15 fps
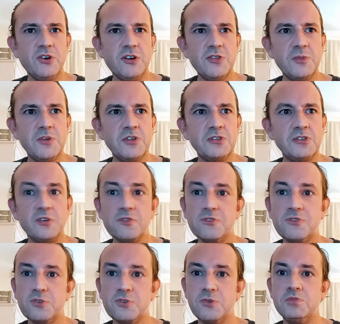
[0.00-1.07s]
I suppose I was going
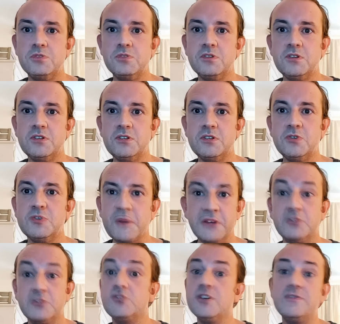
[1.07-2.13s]
through a huge amount
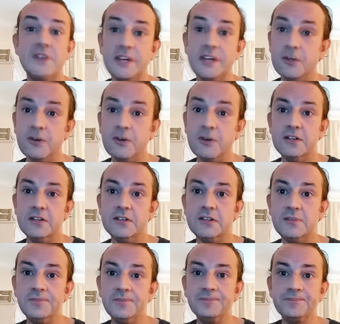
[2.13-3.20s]
of grief anyway,
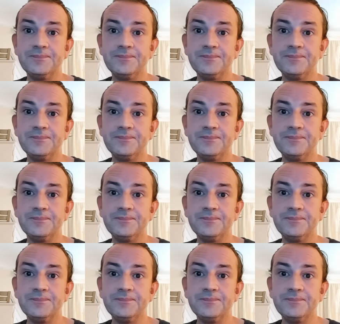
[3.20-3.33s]
um,